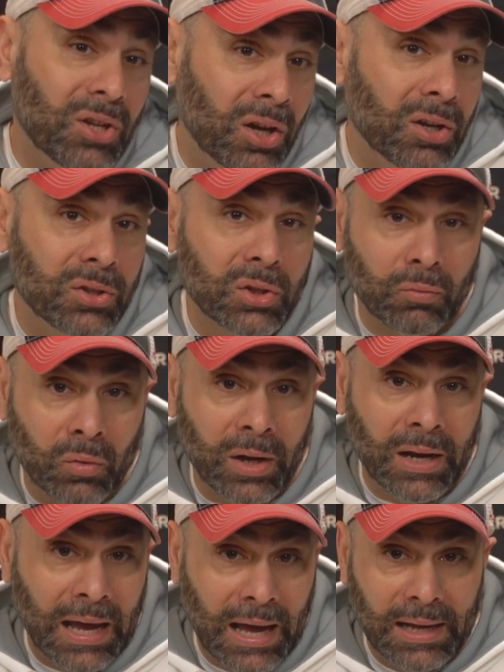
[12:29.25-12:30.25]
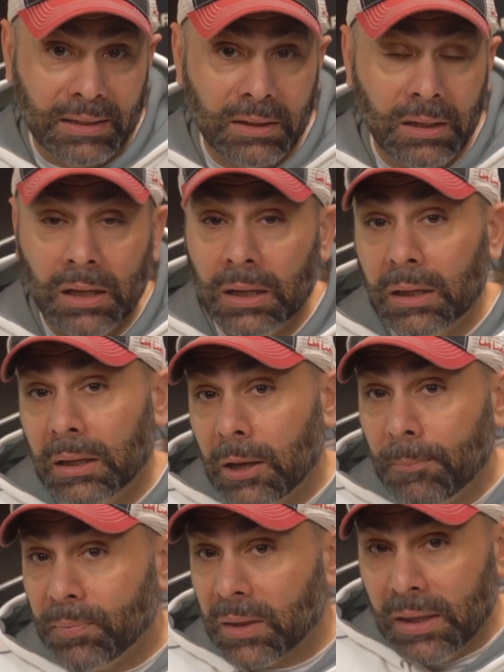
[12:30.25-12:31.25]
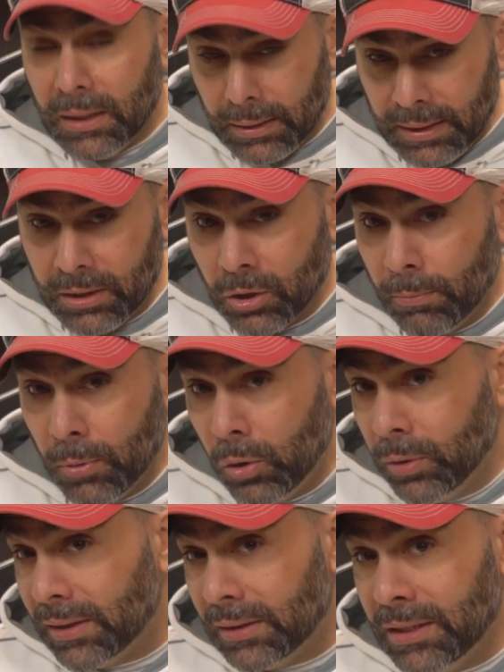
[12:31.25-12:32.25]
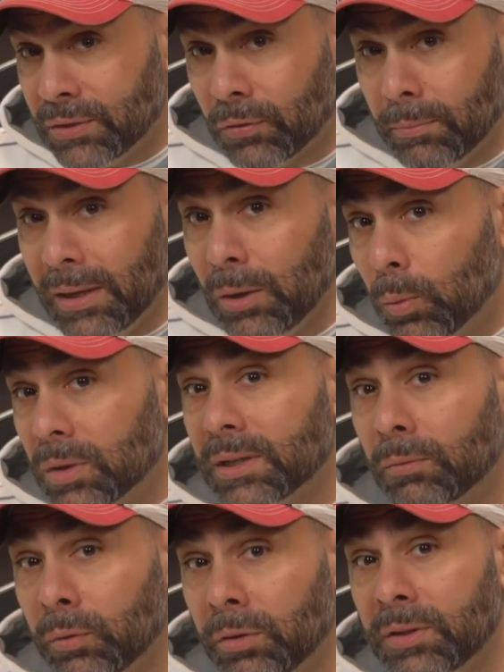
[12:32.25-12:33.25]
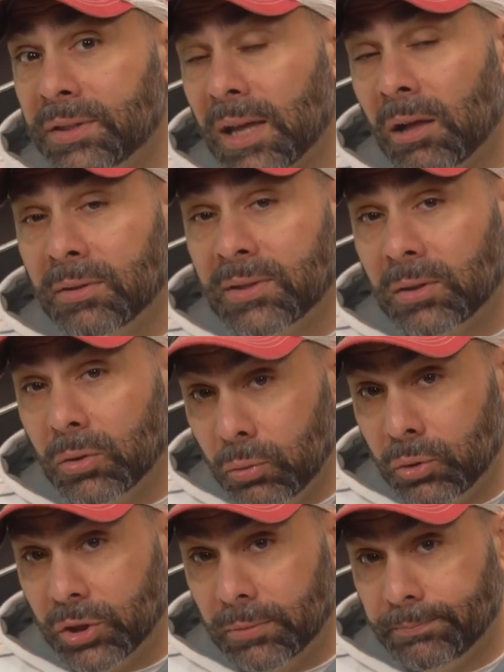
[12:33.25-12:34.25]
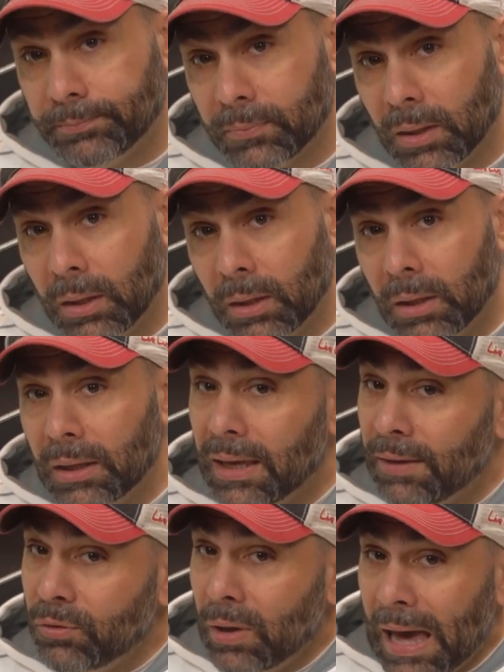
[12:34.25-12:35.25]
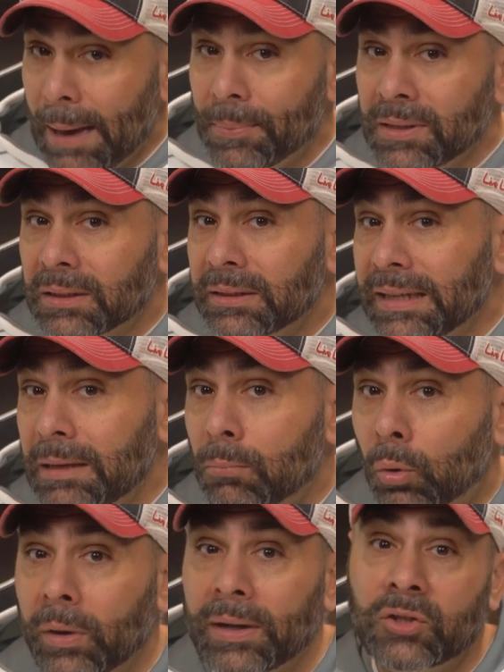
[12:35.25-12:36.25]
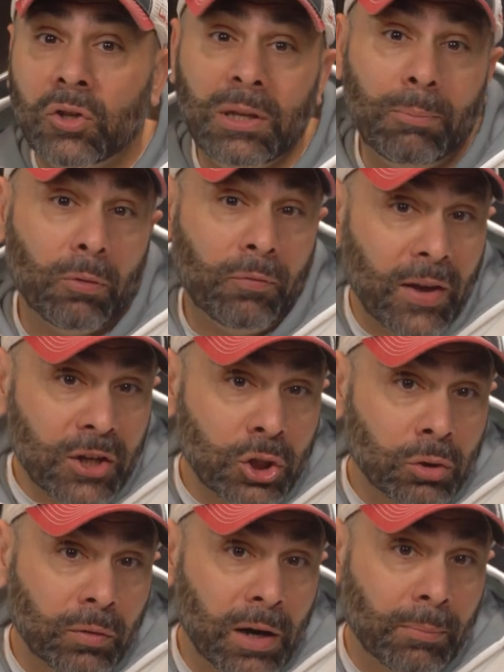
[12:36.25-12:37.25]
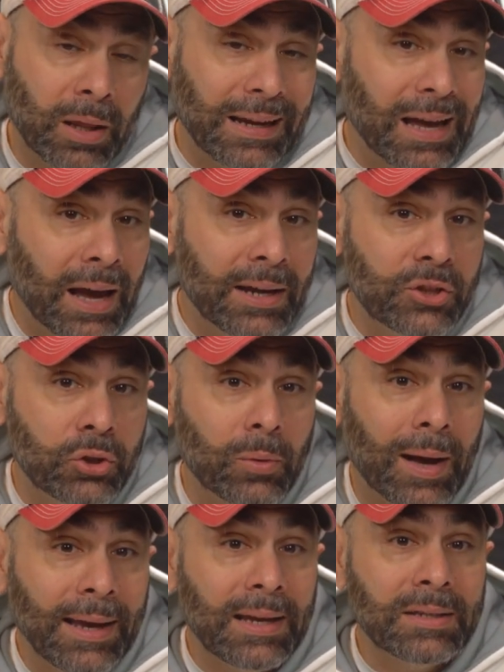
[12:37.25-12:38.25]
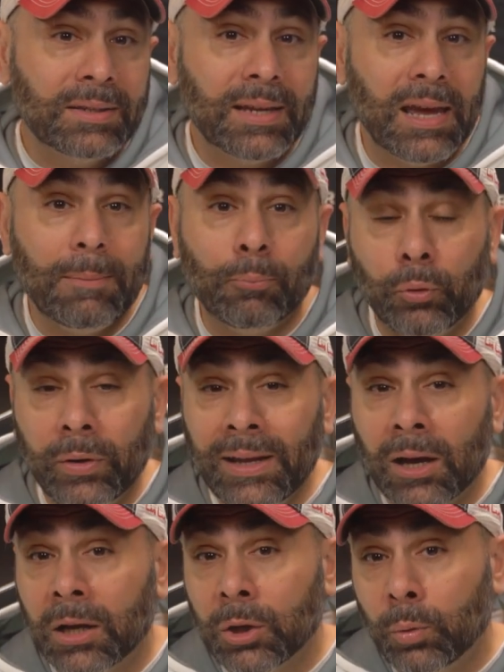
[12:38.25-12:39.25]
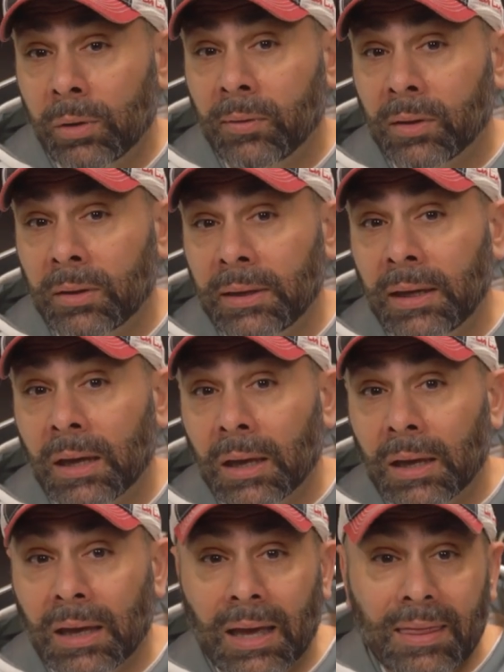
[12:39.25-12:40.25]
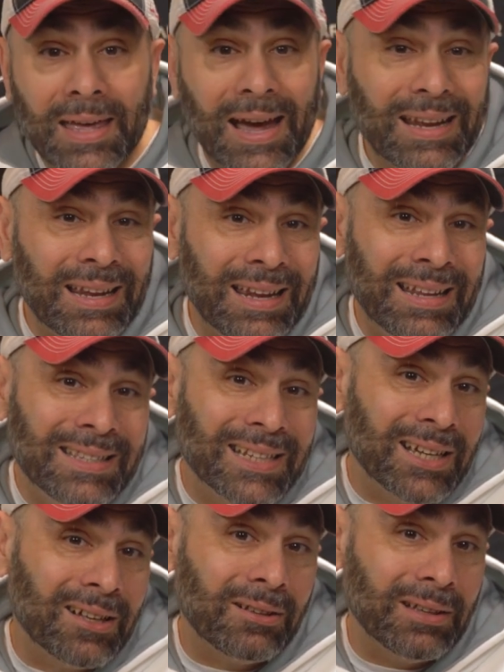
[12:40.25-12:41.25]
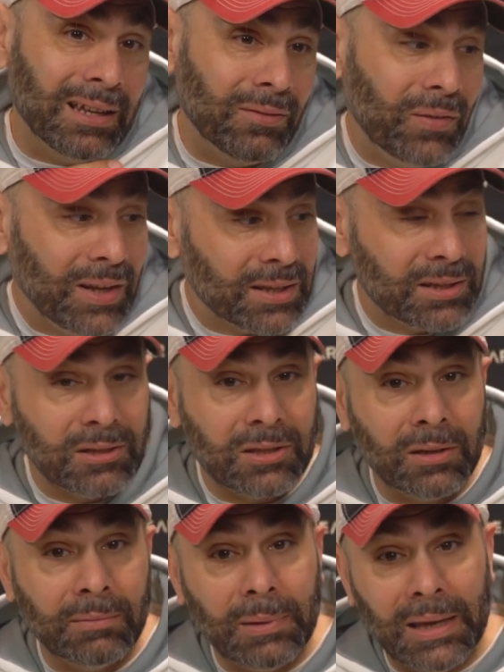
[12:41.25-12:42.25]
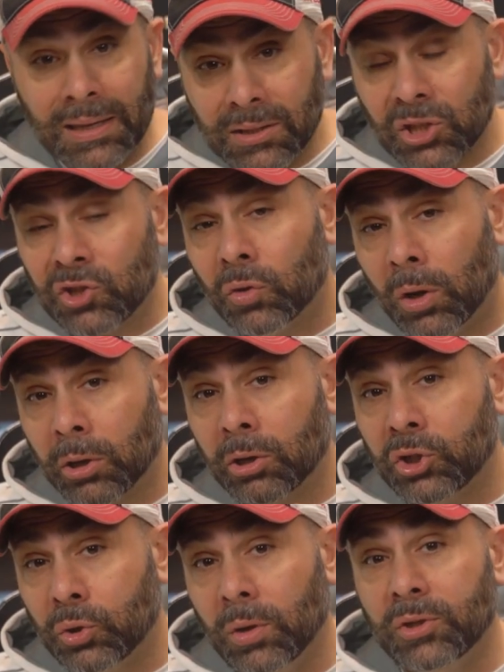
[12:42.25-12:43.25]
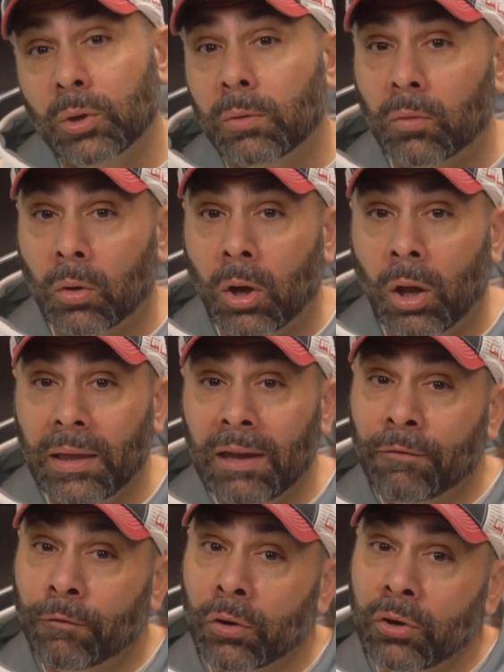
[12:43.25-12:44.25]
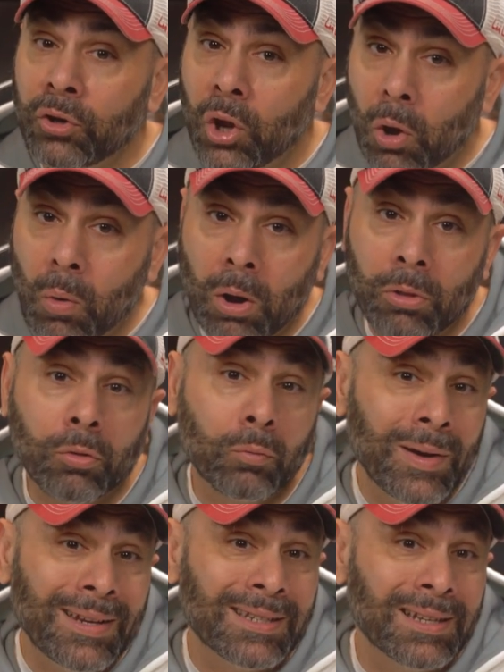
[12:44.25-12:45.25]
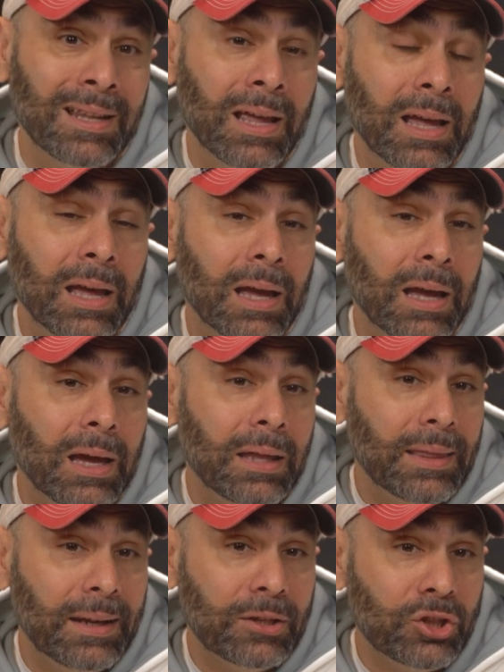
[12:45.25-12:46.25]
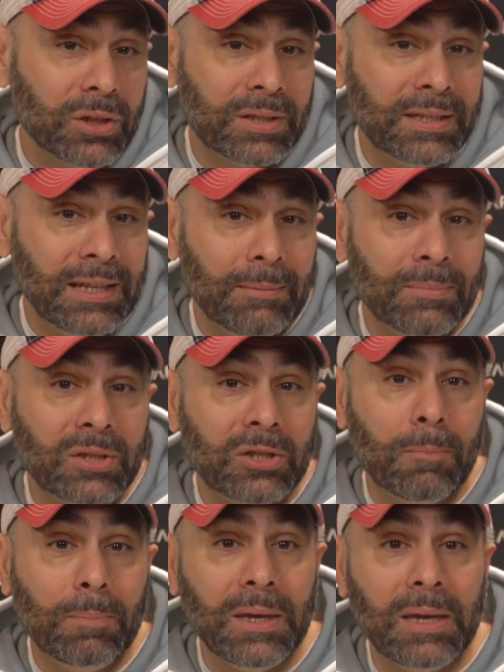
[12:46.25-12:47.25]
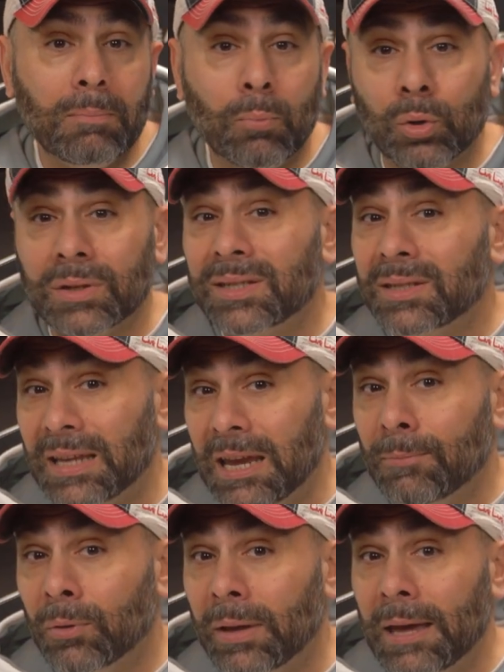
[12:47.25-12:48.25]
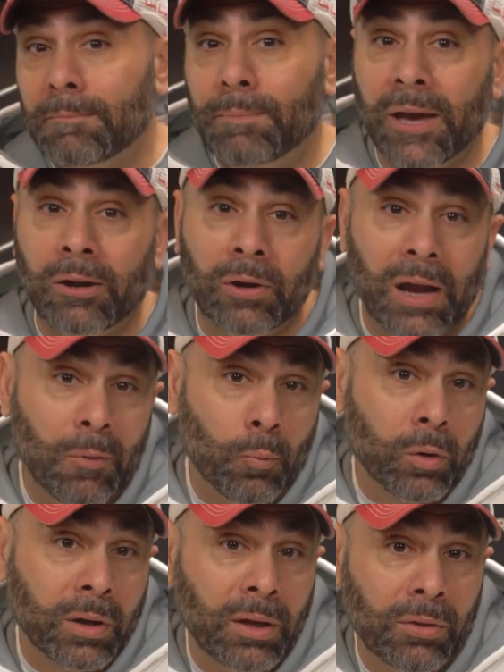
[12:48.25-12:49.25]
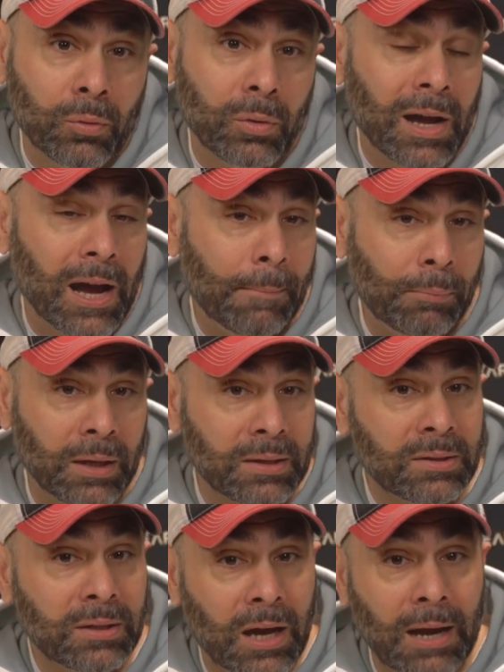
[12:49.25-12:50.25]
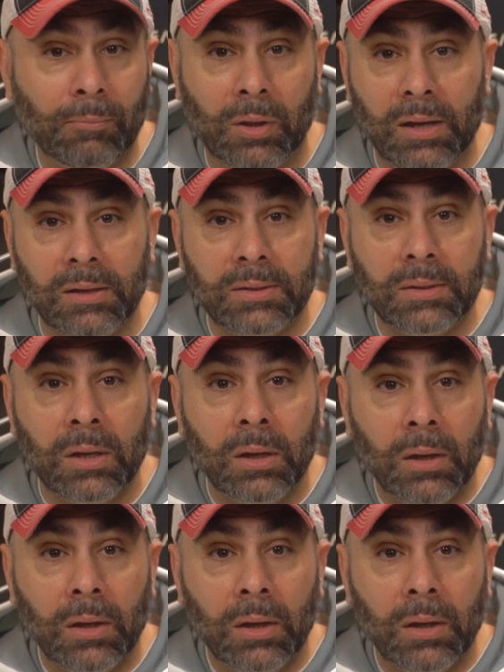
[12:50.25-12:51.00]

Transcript: does run hot. Eco mode, at least for me, was a really solid solution. If you happen to lean more into the professional realm like I do, I can say pretty unequivocally that an Intel NVIDIA system is a stronger choice overall, if for no other reason that it just seems to be more stable and better at working through complex timelines.